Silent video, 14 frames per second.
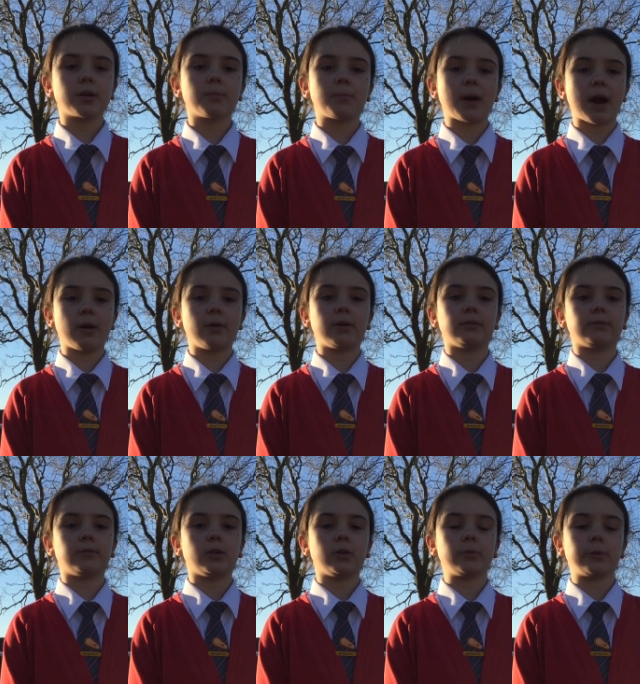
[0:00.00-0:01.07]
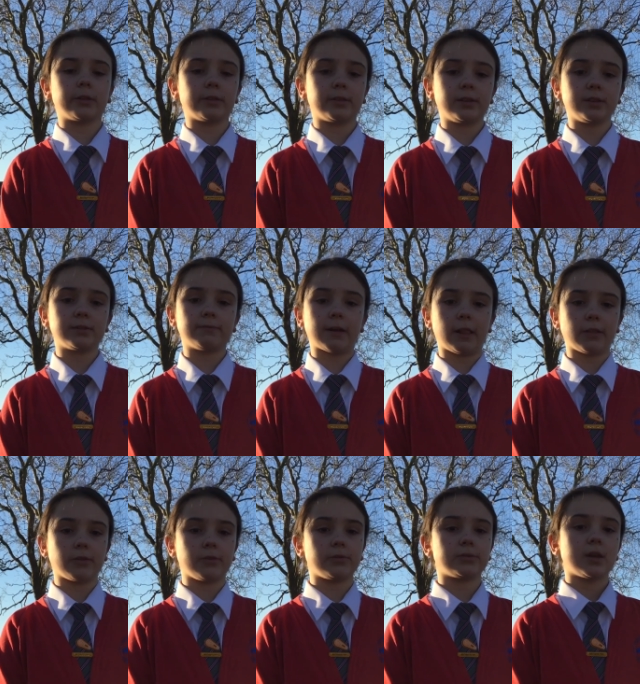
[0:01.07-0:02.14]
about and holding these
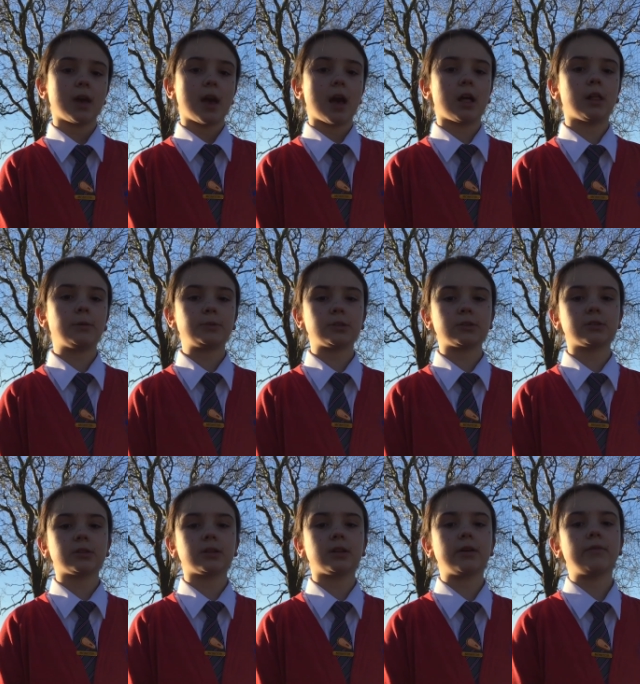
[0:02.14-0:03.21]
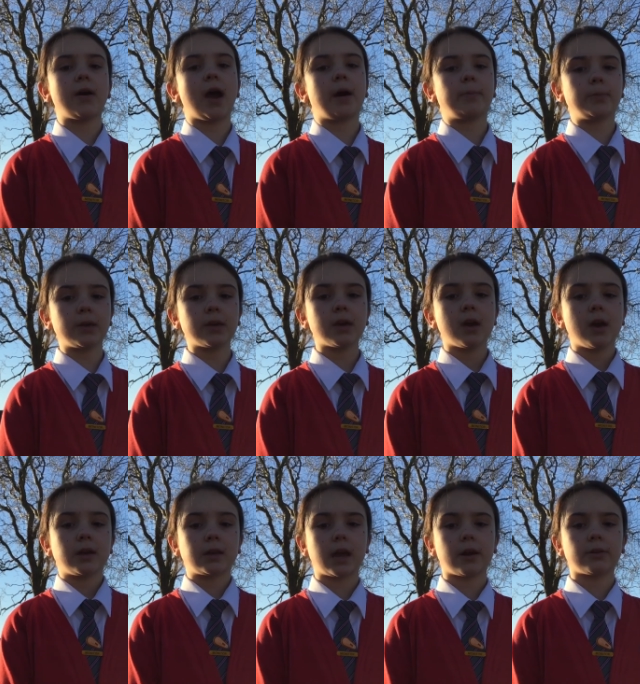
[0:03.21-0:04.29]
values helps us to live happy,
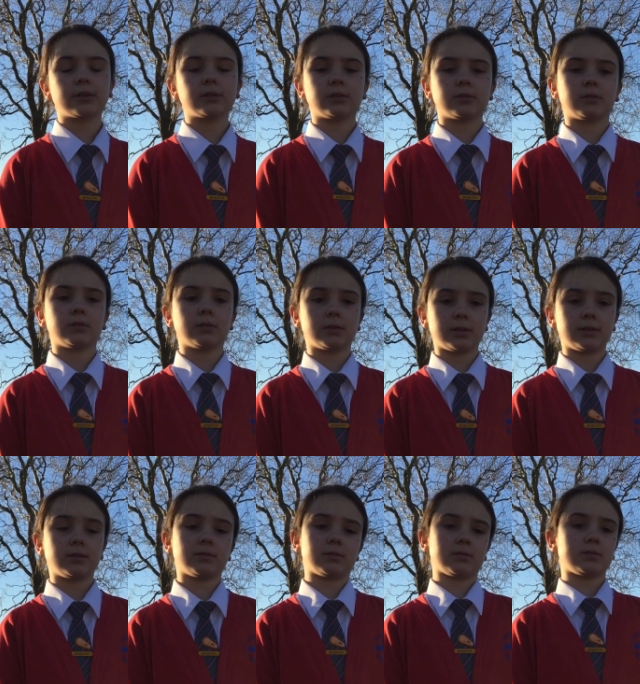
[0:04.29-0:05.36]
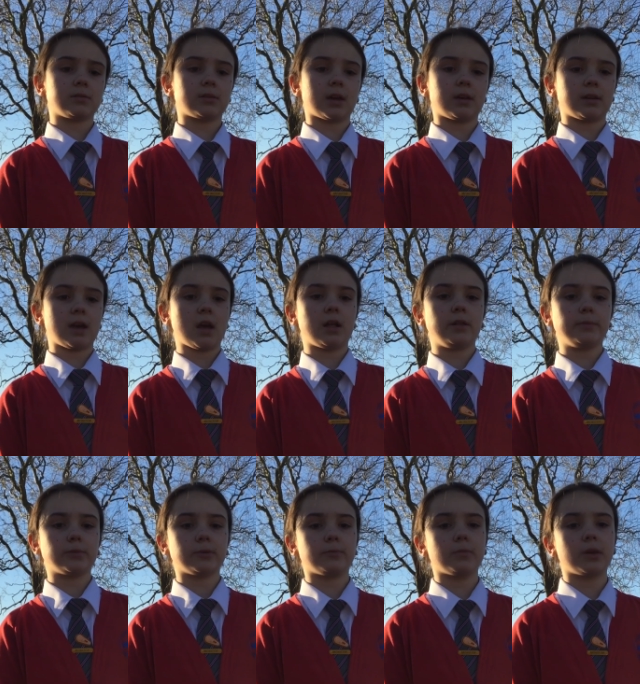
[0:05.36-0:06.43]
caring citizens and
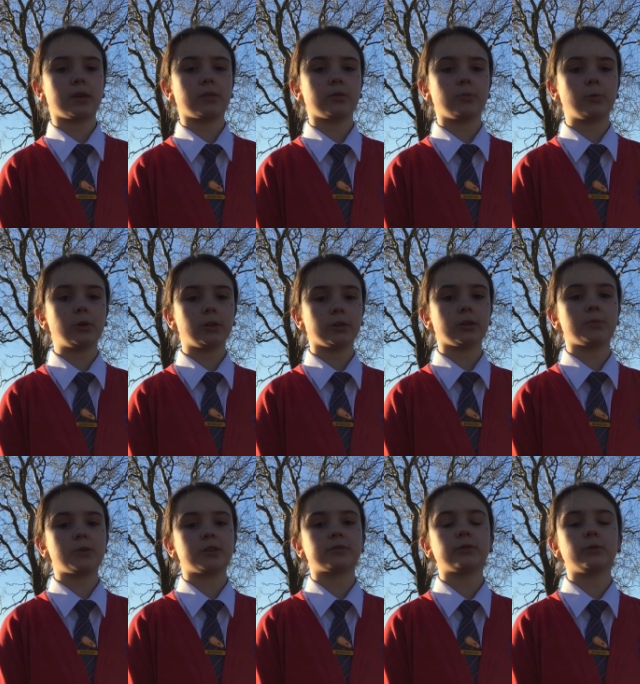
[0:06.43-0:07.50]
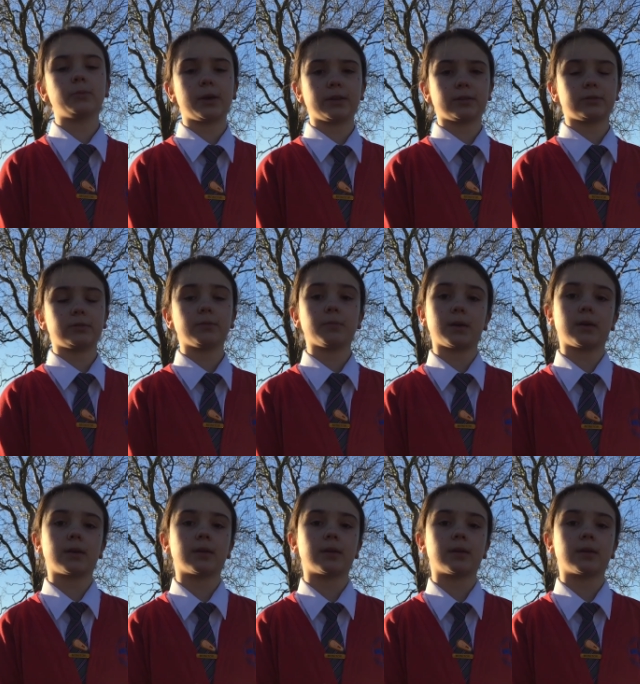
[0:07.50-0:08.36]
helps make the world a peaceful place to be.